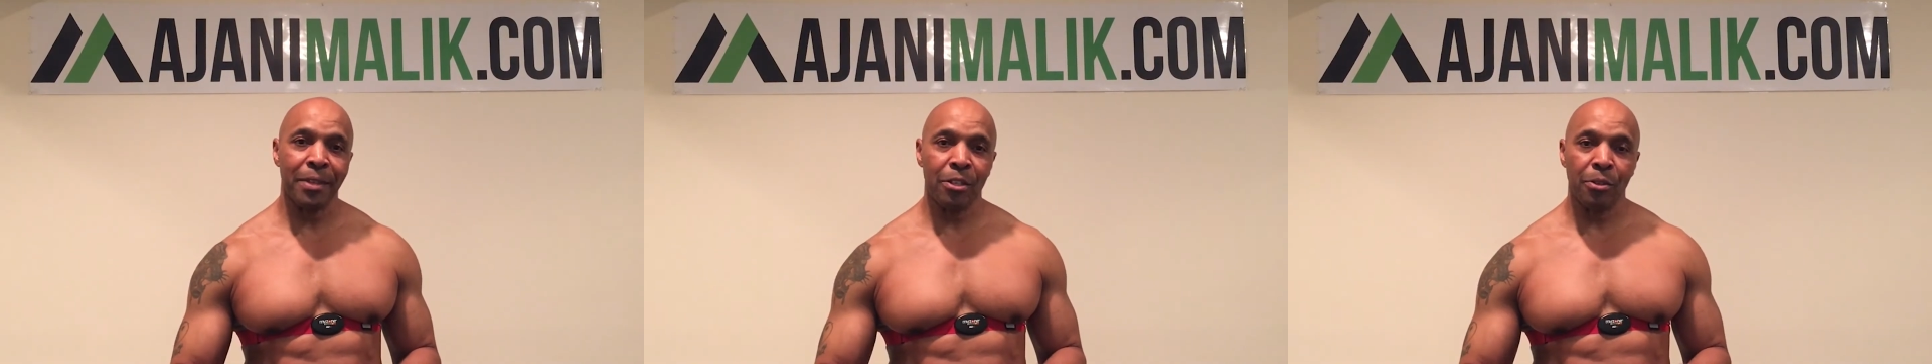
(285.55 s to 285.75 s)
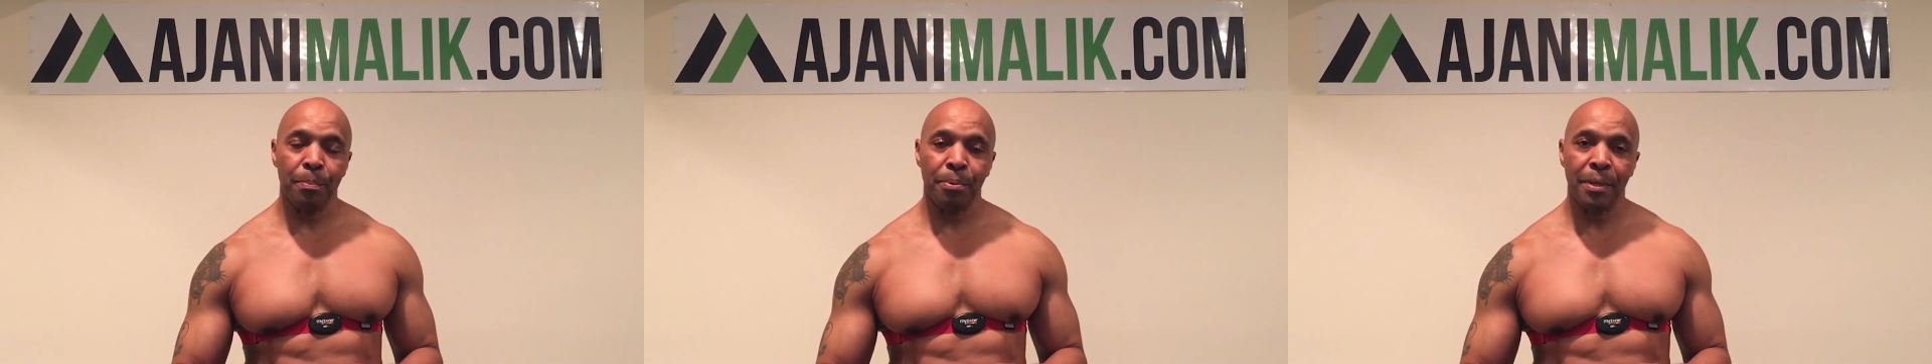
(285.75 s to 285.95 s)

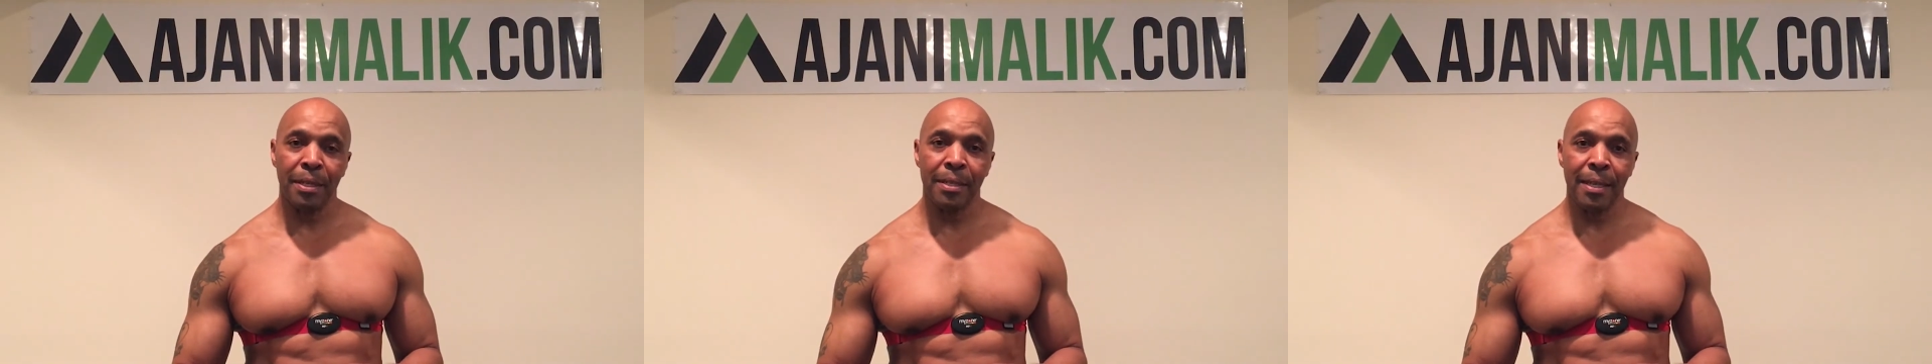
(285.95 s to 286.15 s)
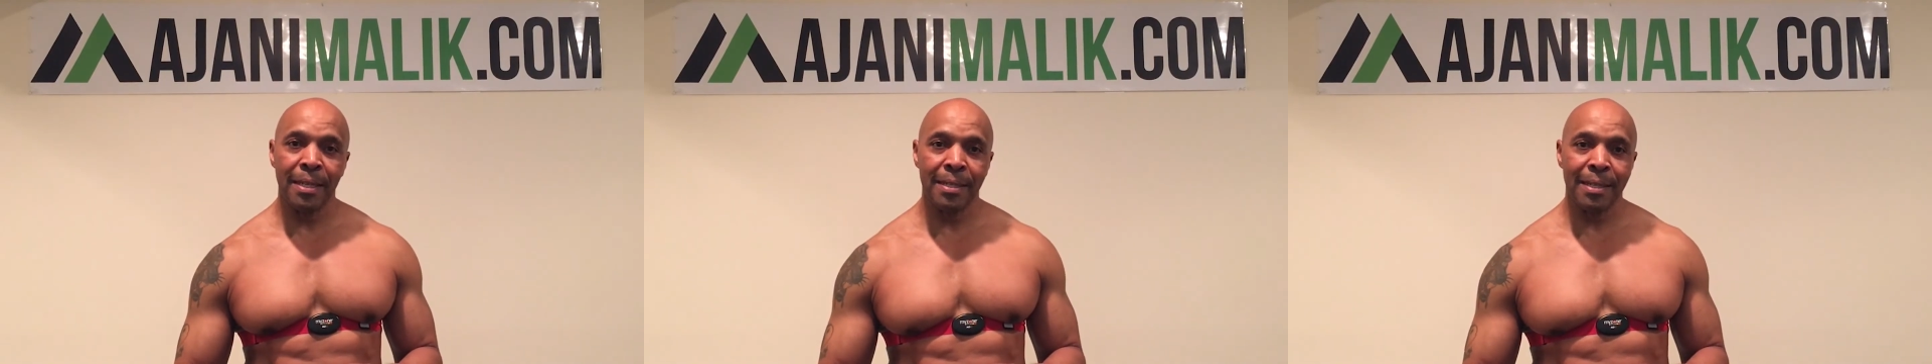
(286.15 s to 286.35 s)
that you put
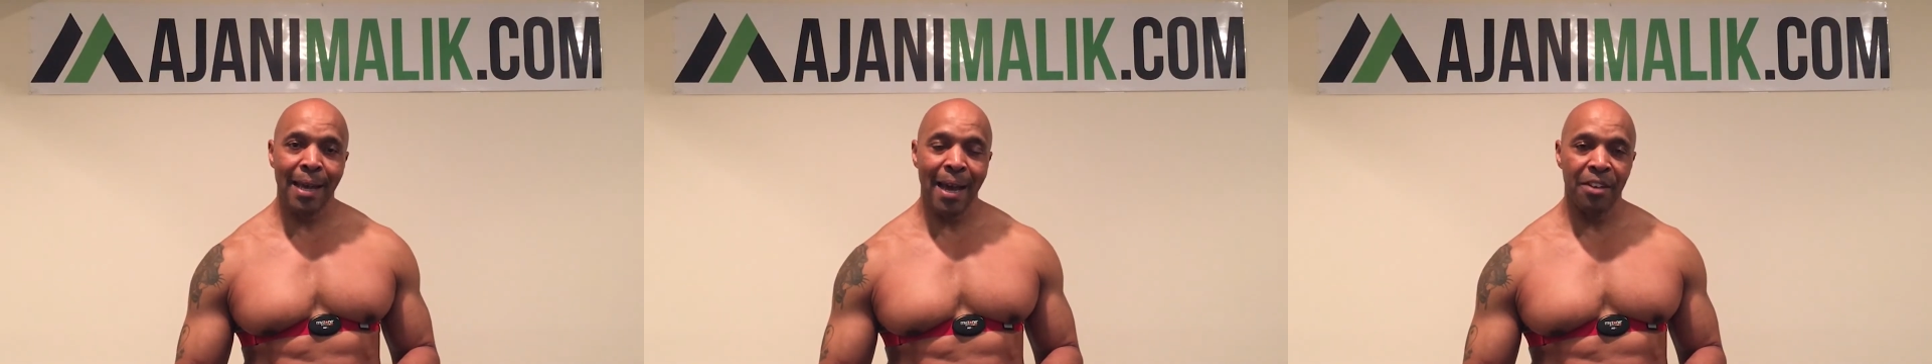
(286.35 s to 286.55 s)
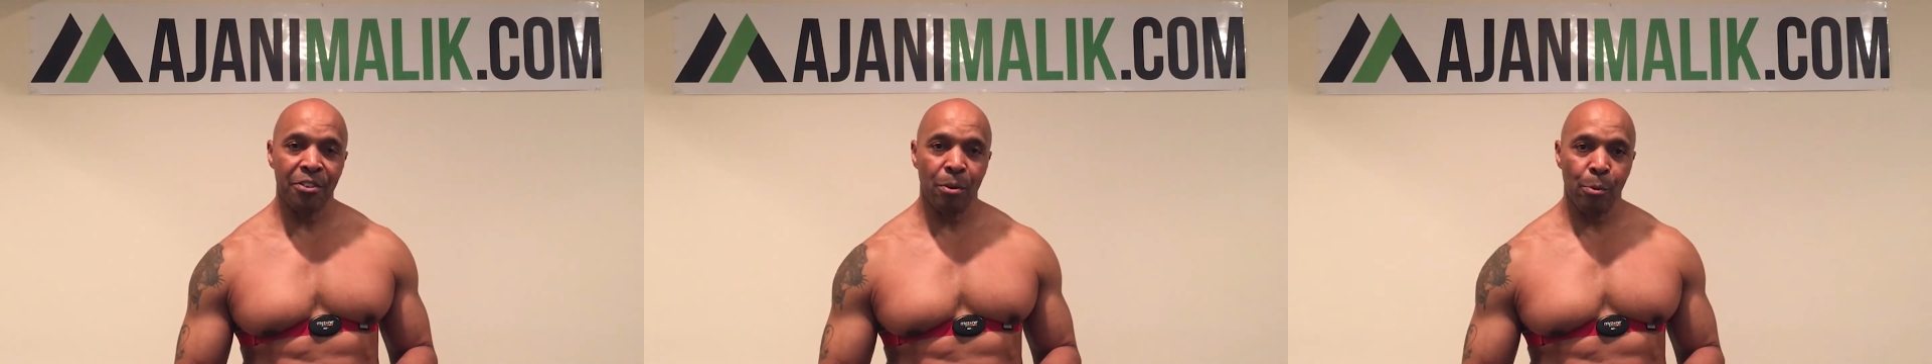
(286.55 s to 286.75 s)

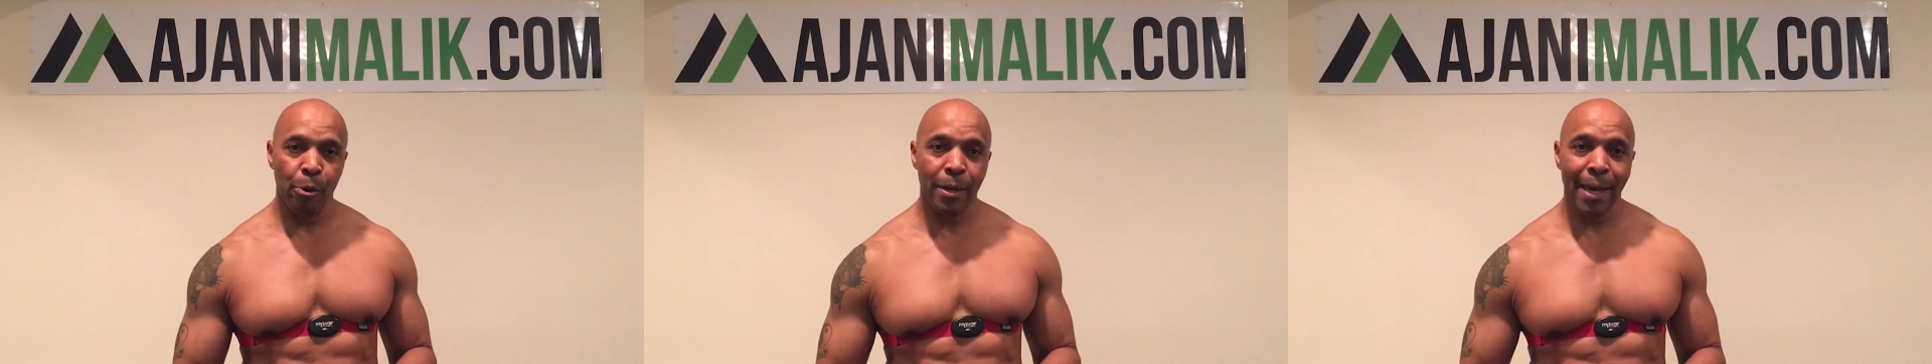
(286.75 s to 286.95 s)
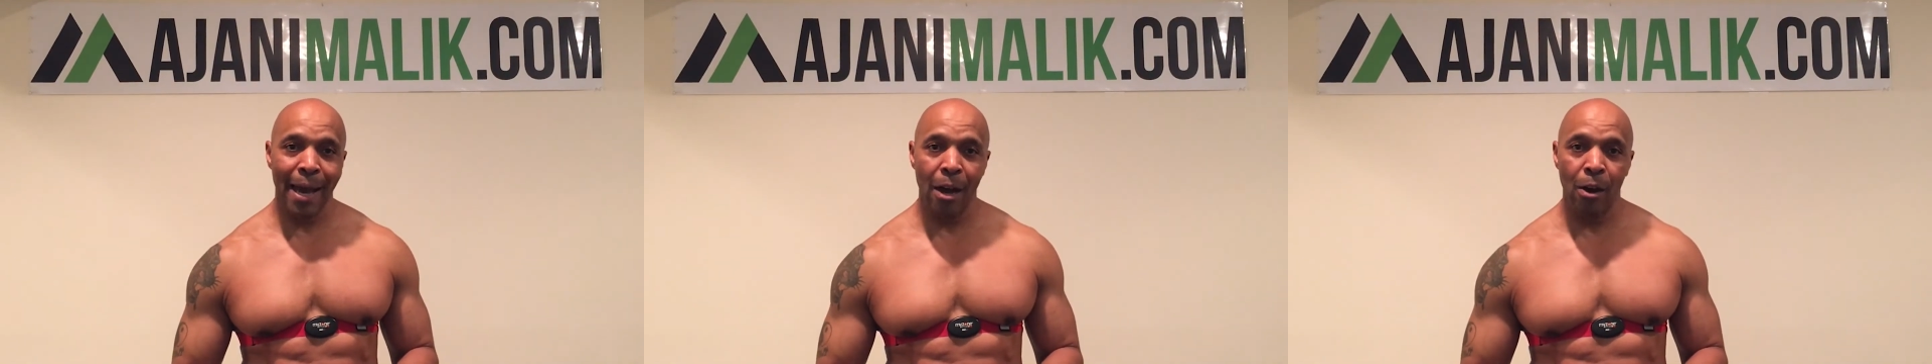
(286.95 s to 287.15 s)
inside your
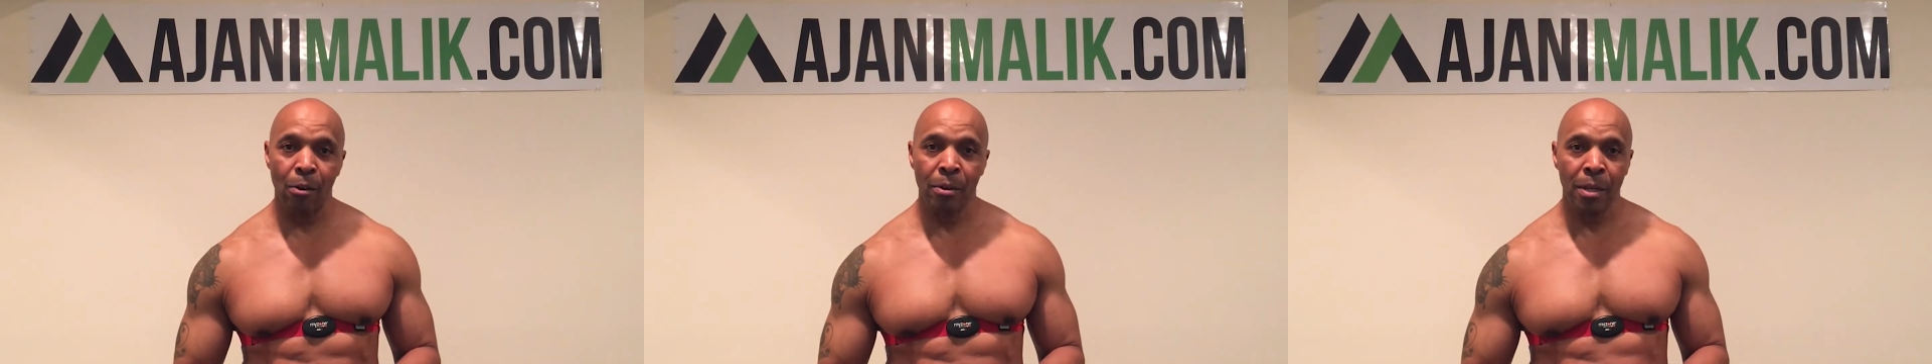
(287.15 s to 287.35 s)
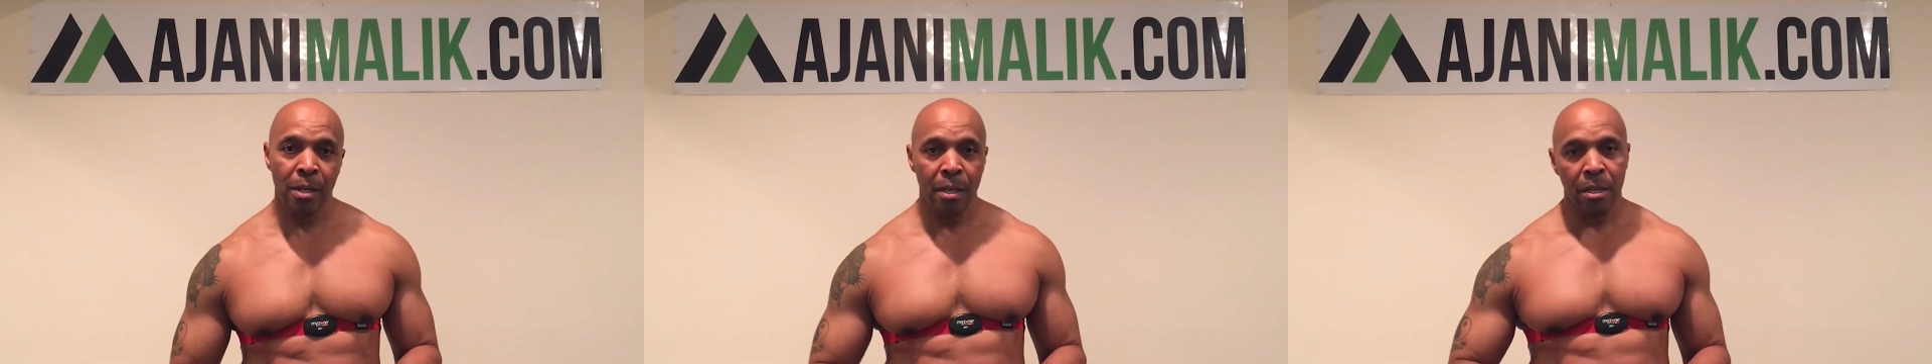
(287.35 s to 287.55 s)
workout.